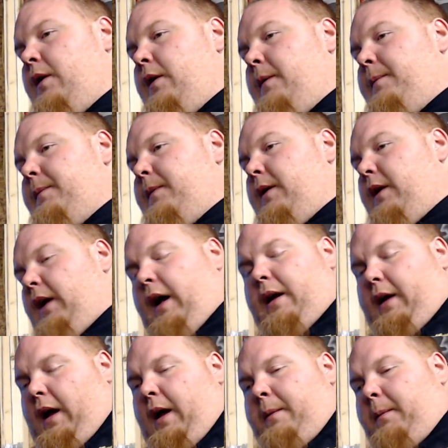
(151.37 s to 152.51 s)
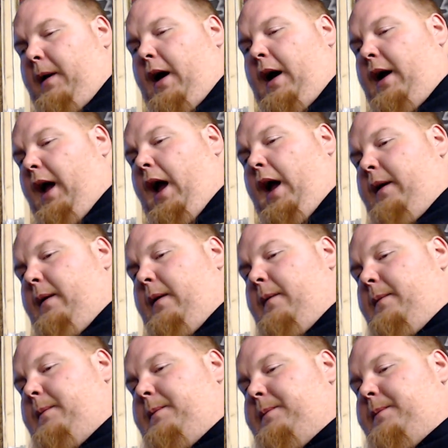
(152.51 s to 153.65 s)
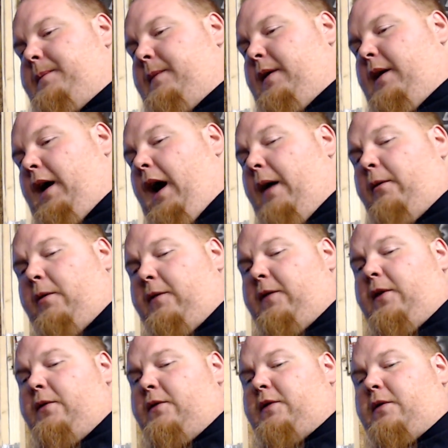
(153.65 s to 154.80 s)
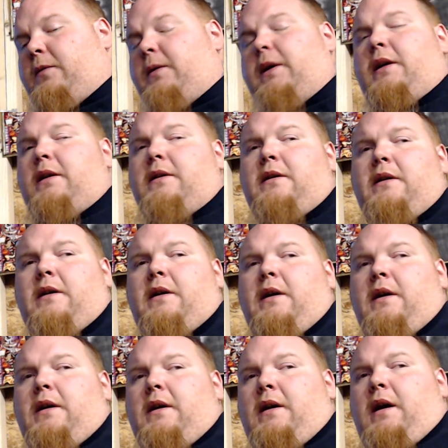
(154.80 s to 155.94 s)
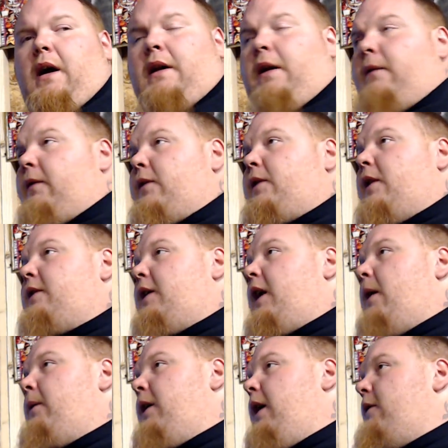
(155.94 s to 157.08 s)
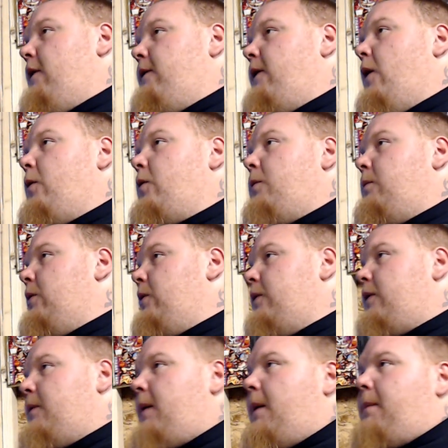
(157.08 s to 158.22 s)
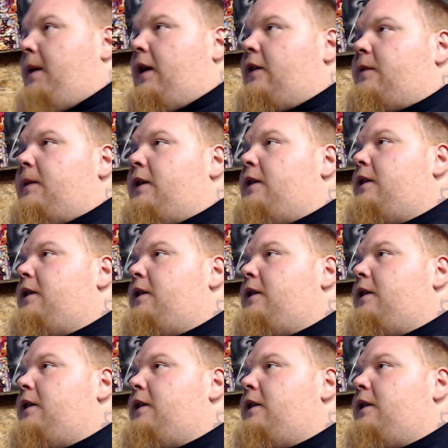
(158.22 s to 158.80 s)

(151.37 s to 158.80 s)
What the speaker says: And I refuse to quit. I never thought that I would have a vocal booth in my basement.